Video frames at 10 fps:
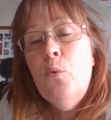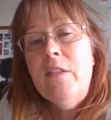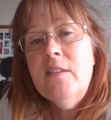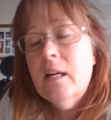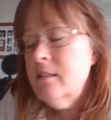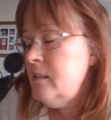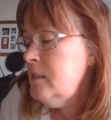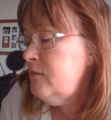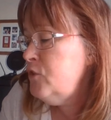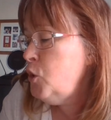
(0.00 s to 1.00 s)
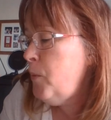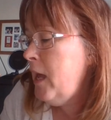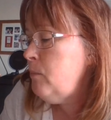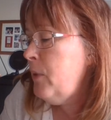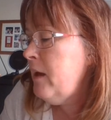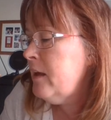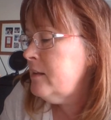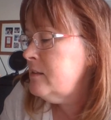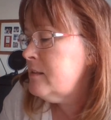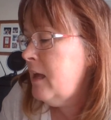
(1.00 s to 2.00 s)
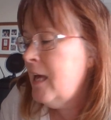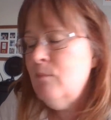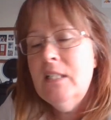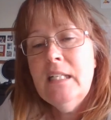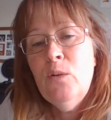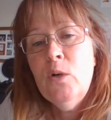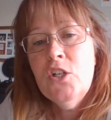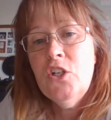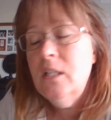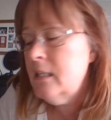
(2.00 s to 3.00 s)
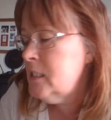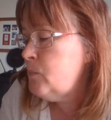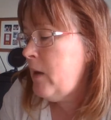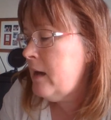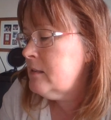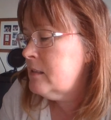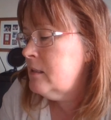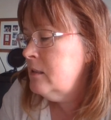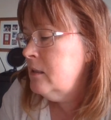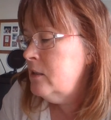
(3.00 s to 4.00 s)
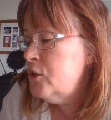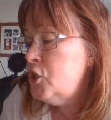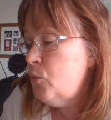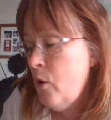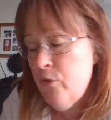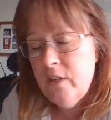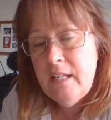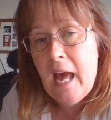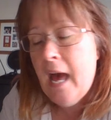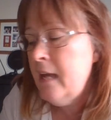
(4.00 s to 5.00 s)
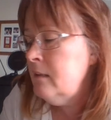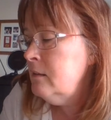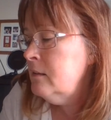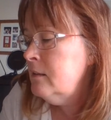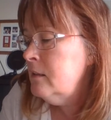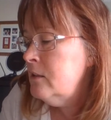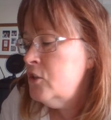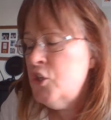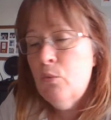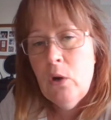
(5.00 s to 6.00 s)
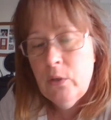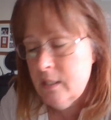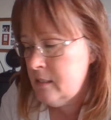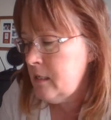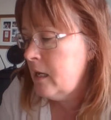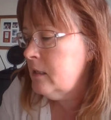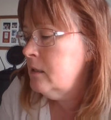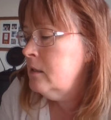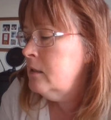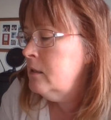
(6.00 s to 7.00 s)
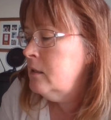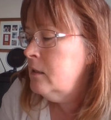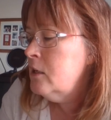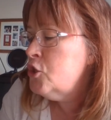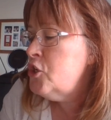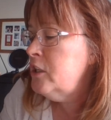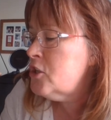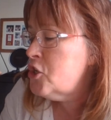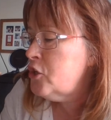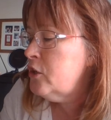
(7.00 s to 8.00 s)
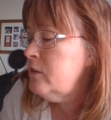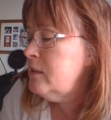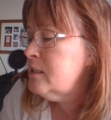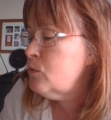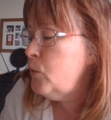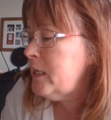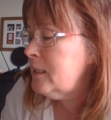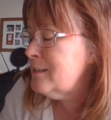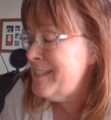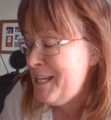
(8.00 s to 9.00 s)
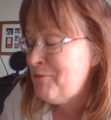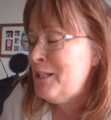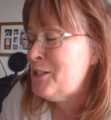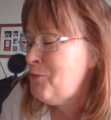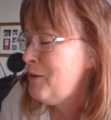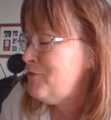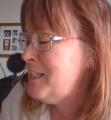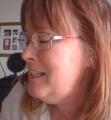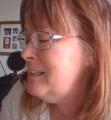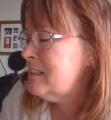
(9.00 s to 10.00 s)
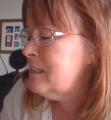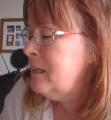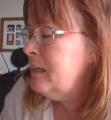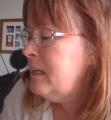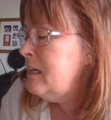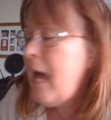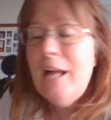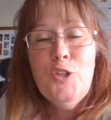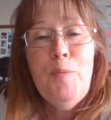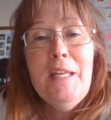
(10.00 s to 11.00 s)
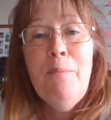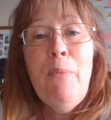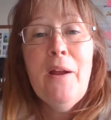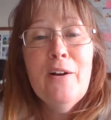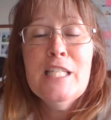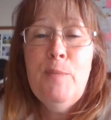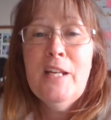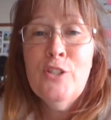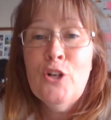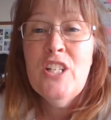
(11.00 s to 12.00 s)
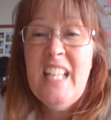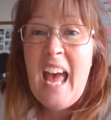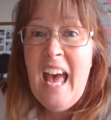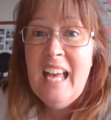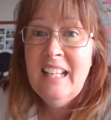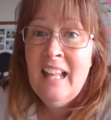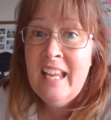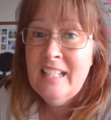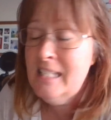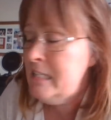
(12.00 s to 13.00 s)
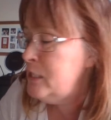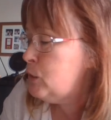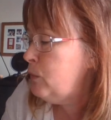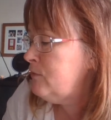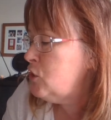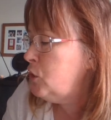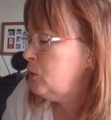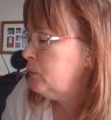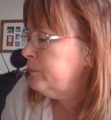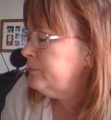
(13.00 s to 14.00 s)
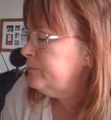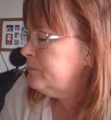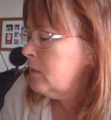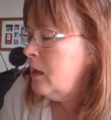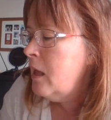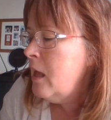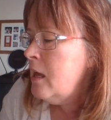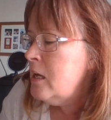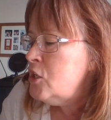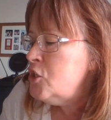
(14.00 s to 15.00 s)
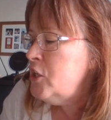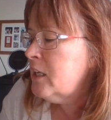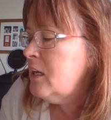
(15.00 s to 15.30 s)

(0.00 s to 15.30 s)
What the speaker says: With dozens of new pen pals, Em did what she does best. She wrote the dad. She wrote his son. She assured the secret Swifties not to be embarrassed because her dad likes T-Swift too. She